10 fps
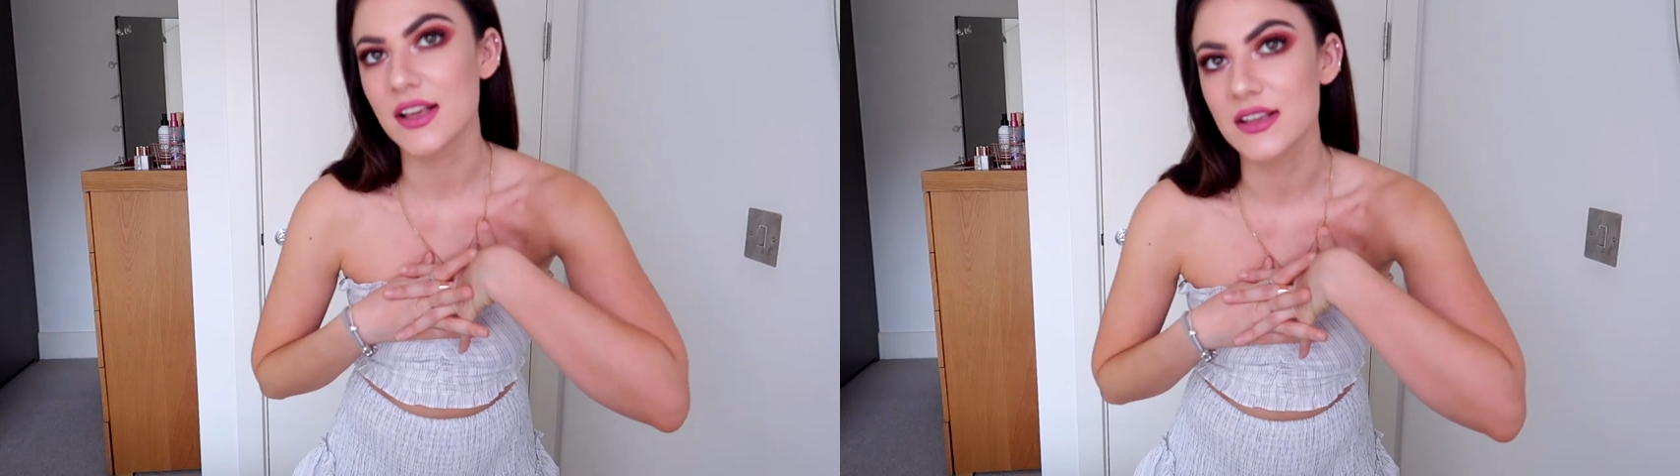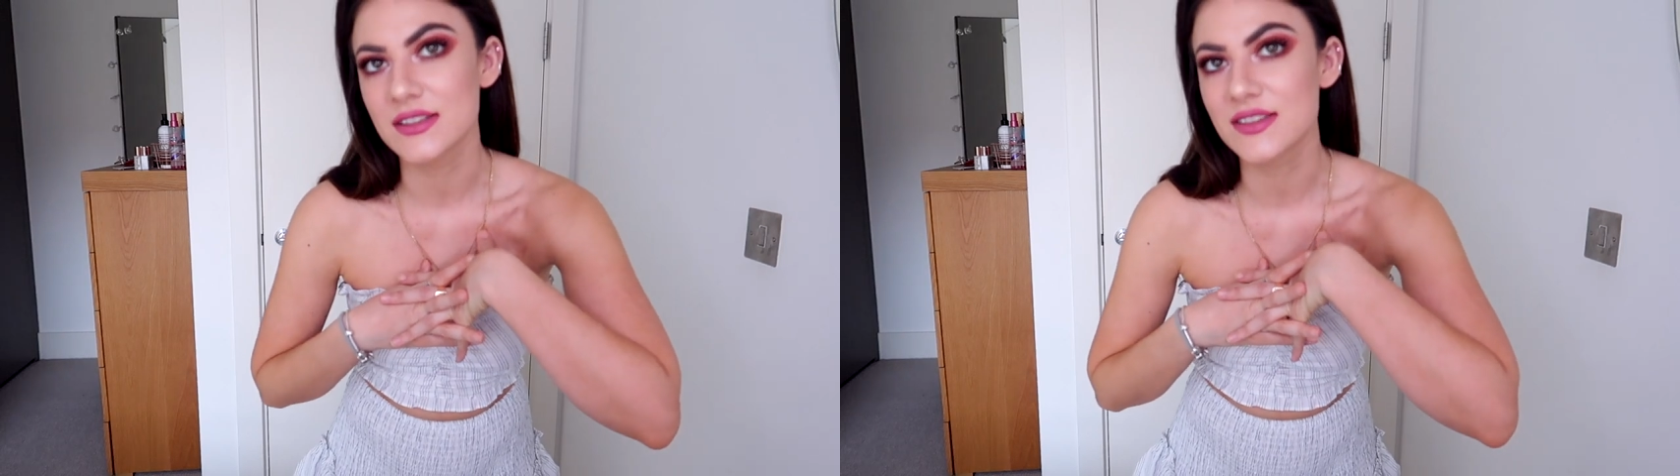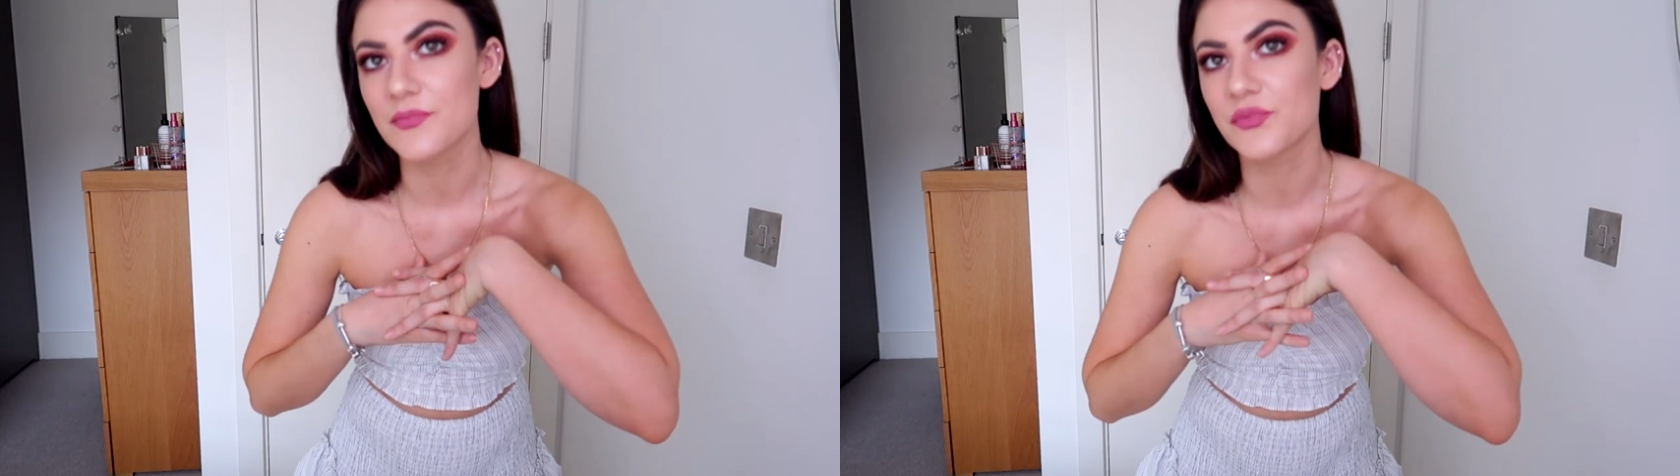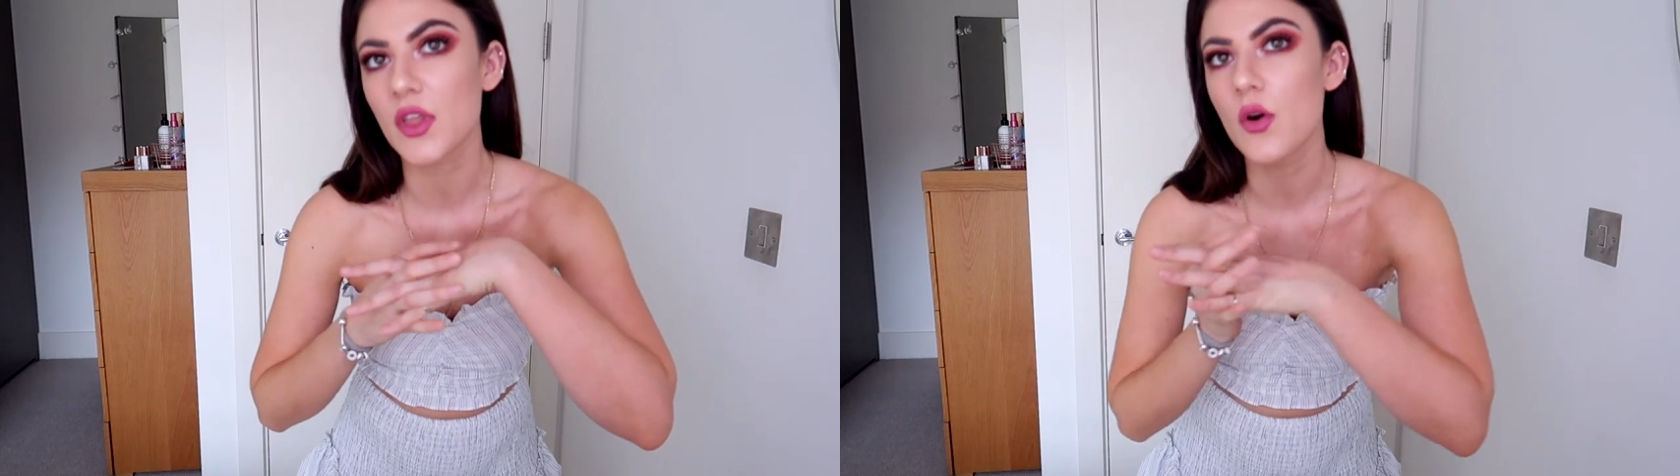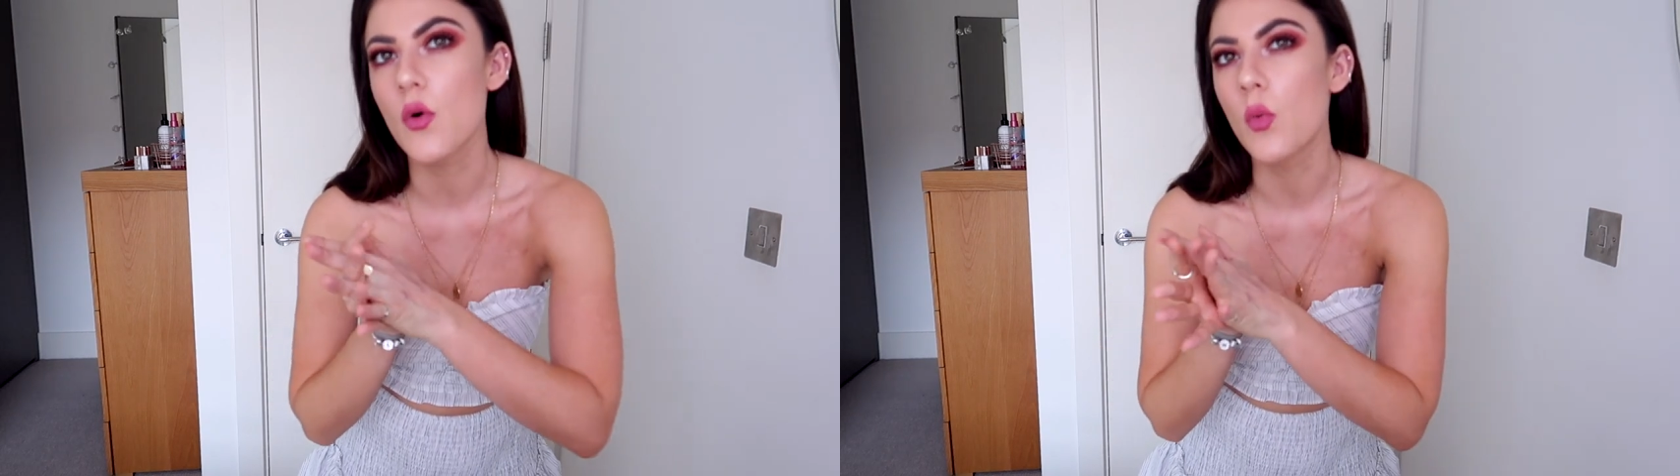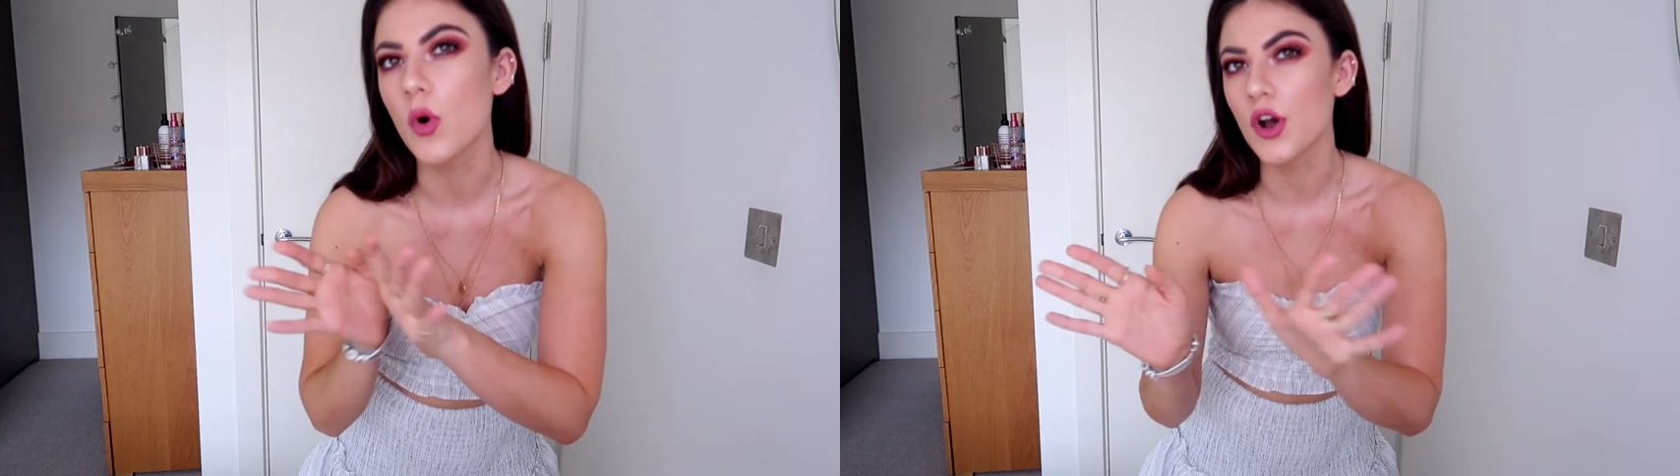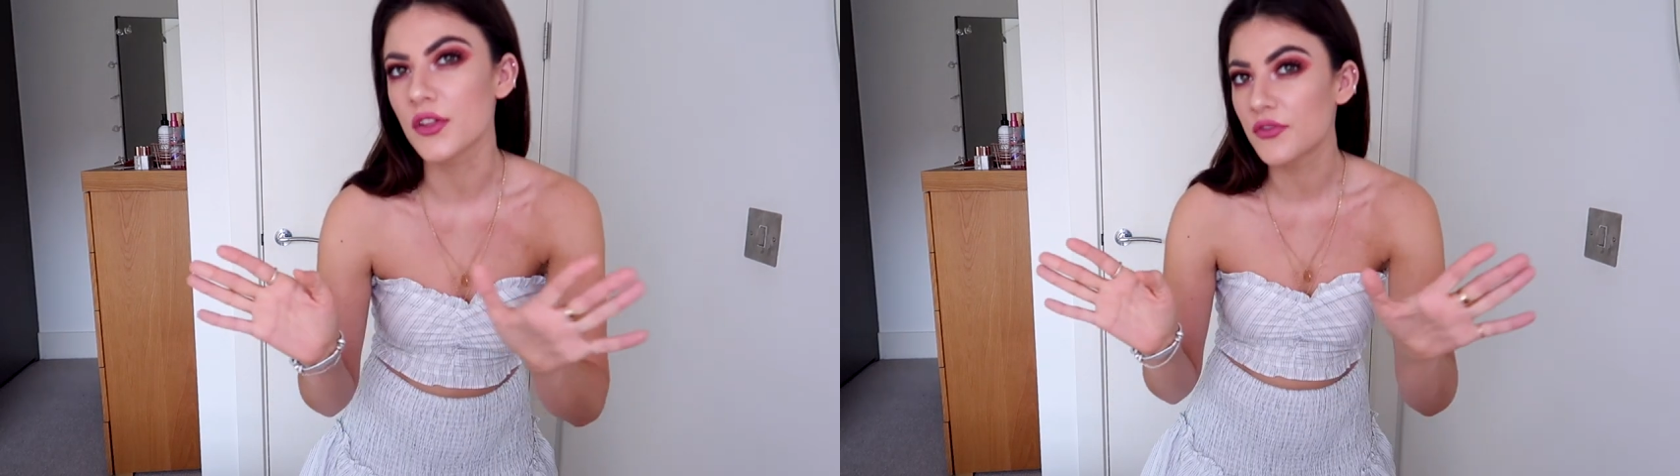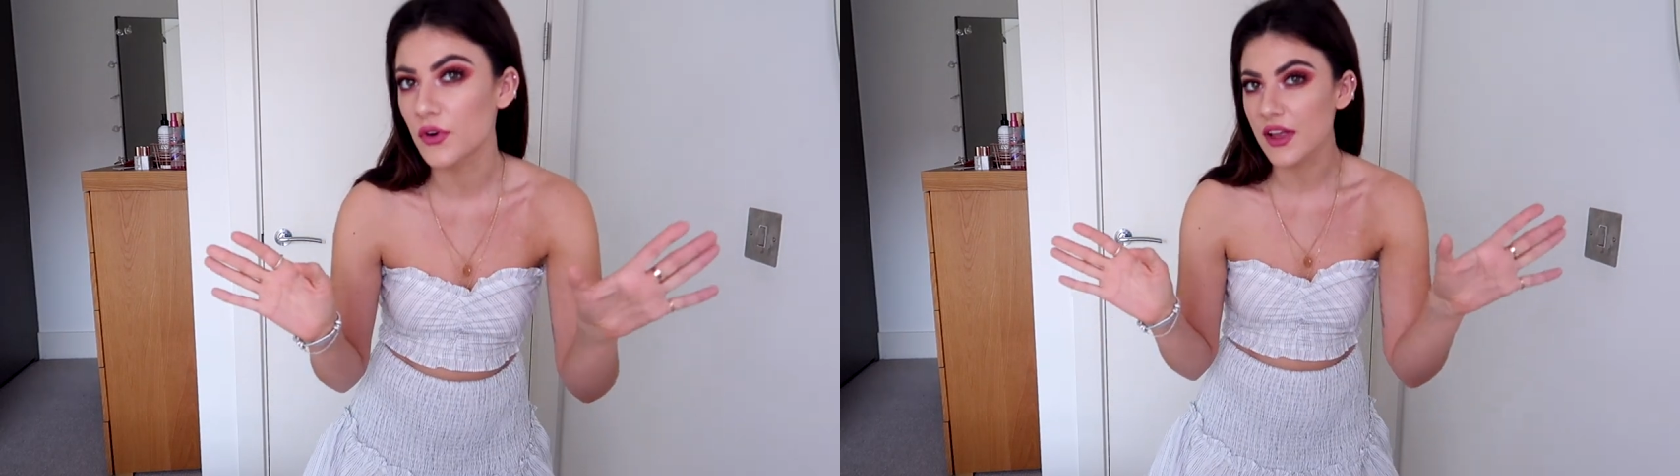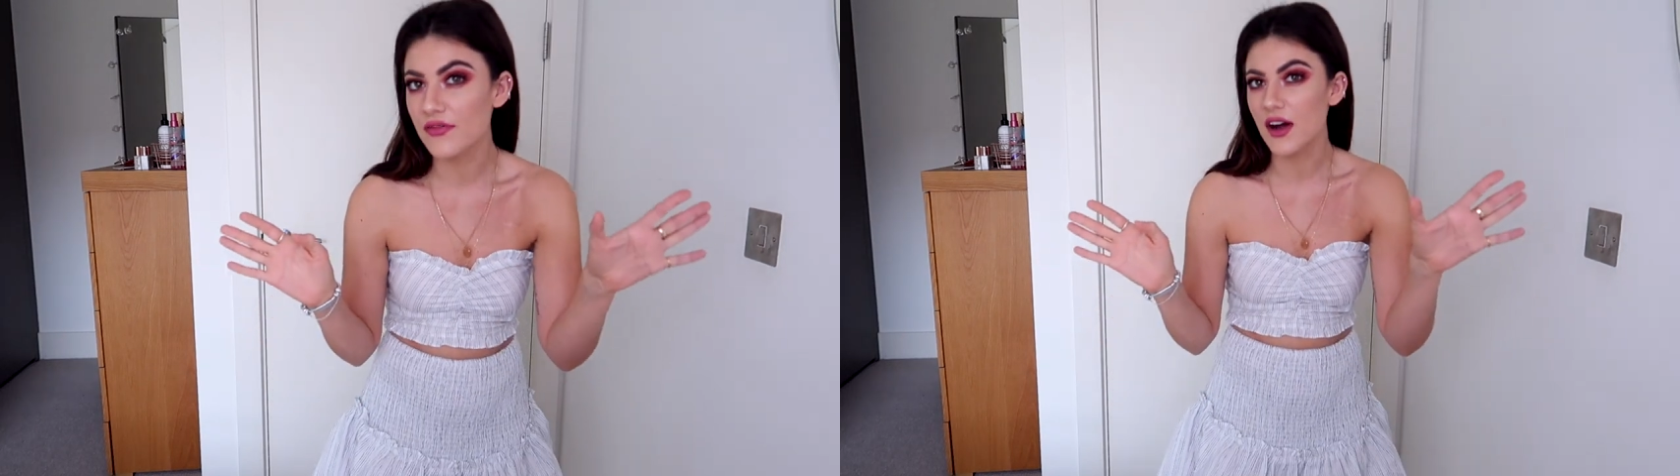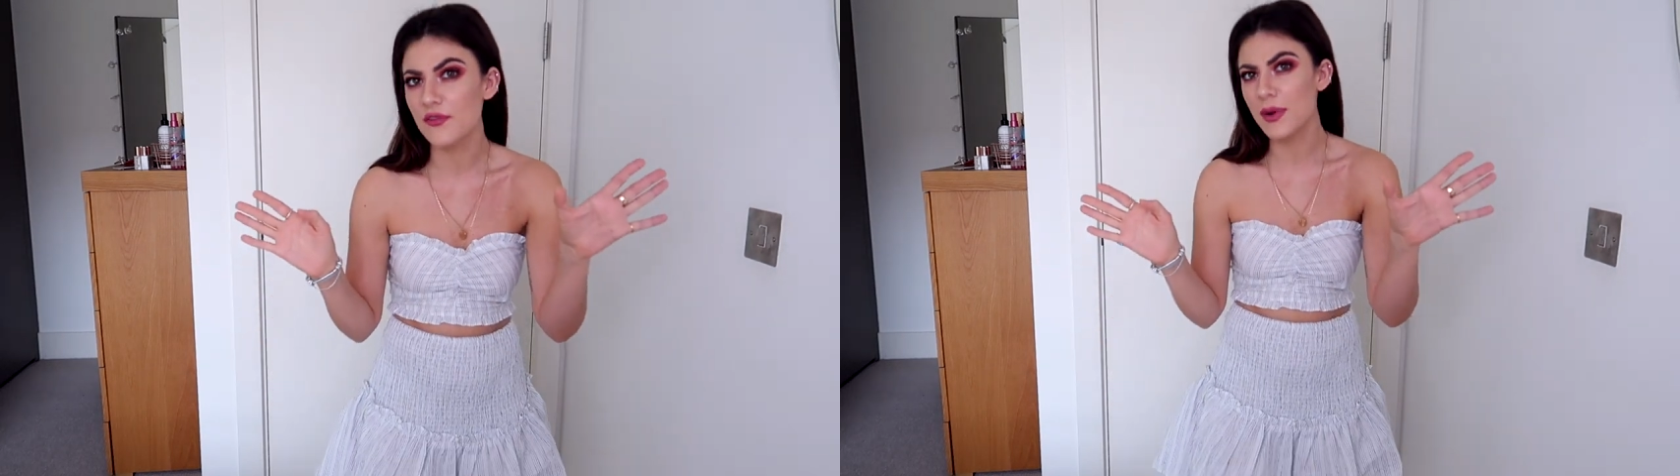is worth
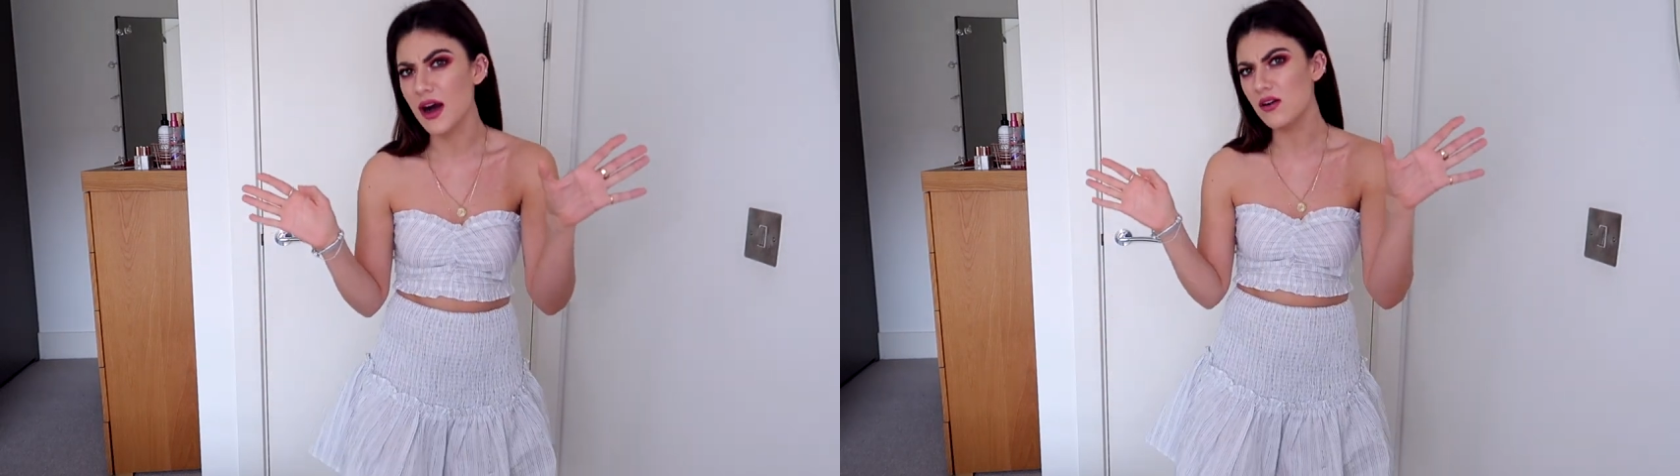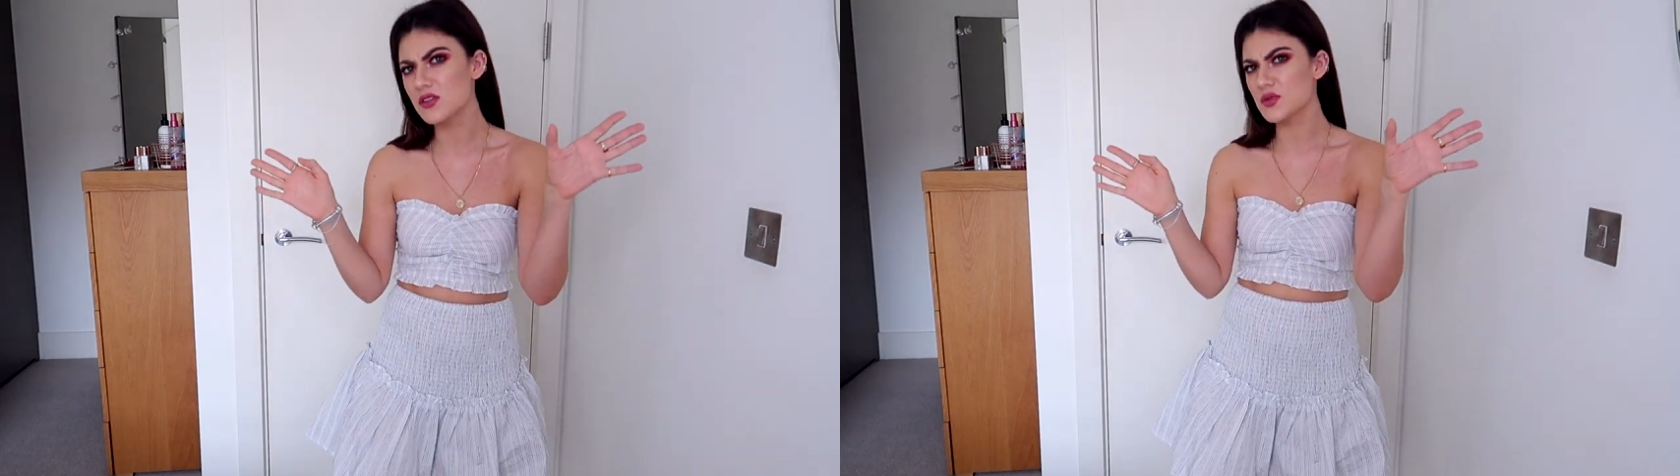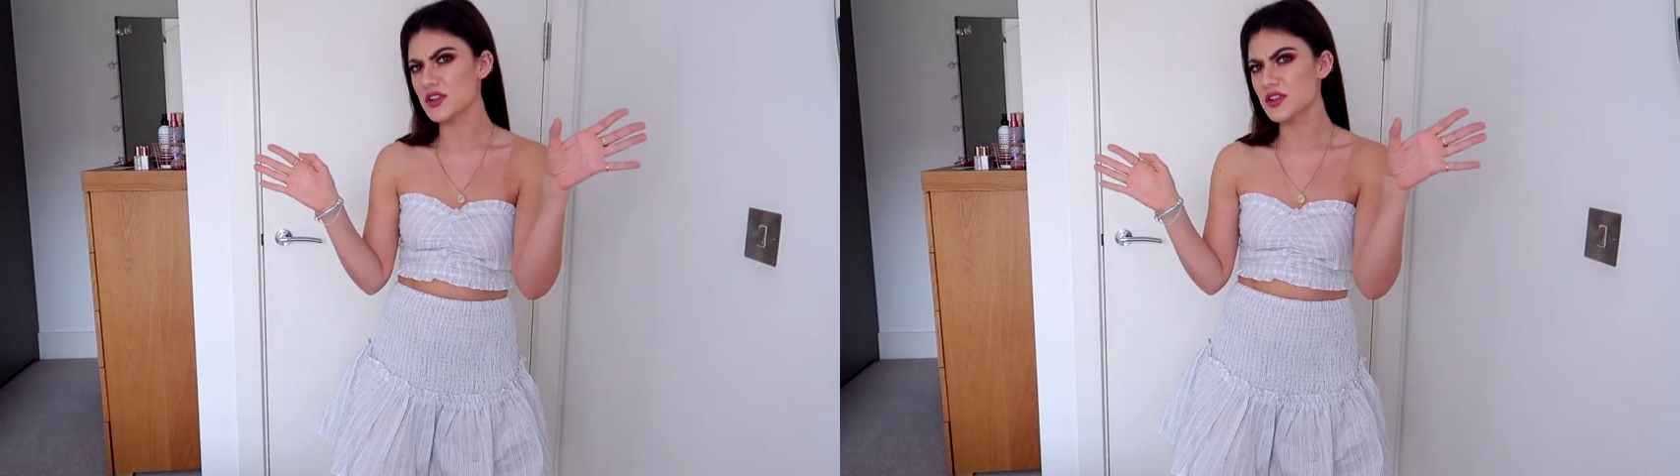£45,